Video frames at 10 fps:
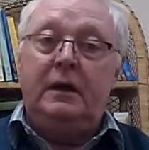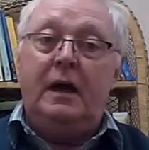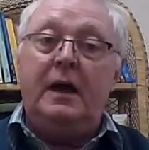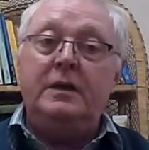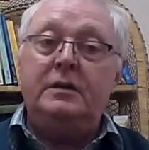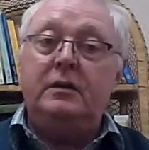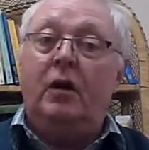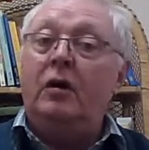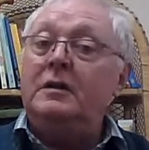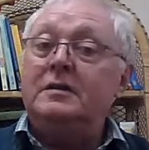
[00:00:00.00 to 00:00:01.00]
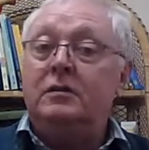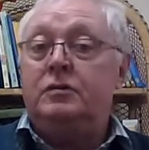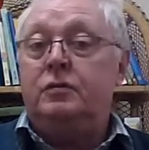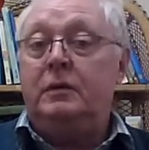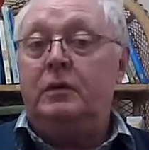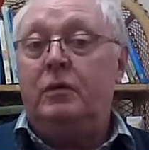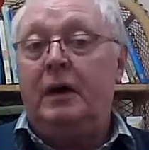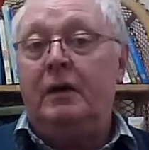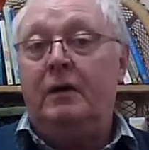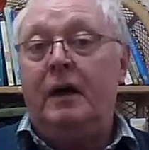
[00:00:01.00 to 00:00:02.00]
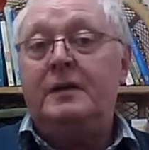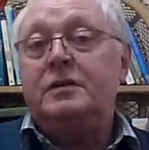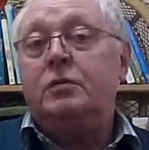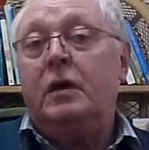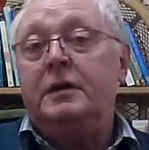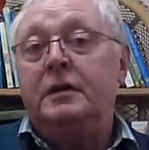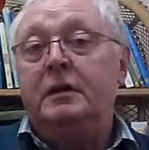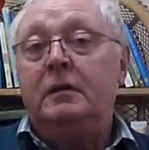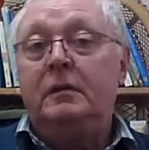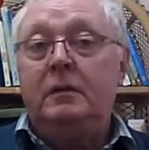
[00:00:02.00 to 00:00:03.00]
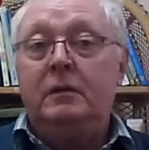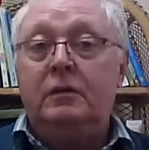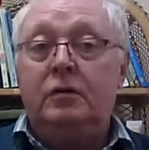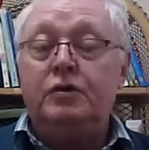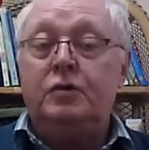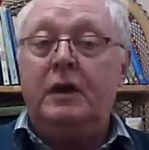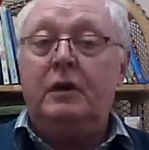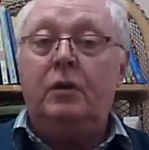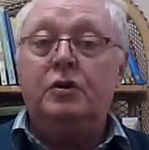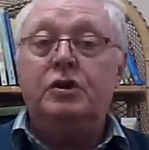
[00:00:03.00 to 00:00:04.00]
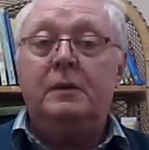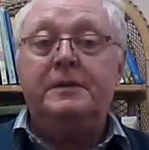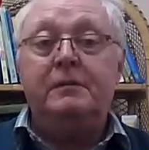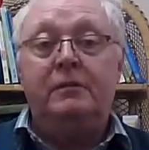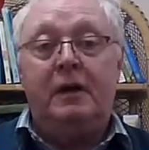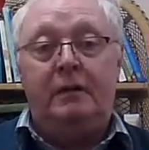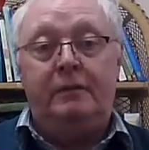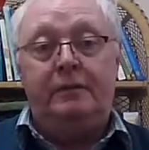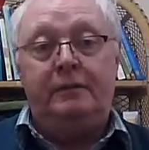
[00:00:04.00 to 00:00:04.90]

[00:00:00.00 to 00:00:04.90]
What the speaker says: And also to inquire as to what those training workshops involve.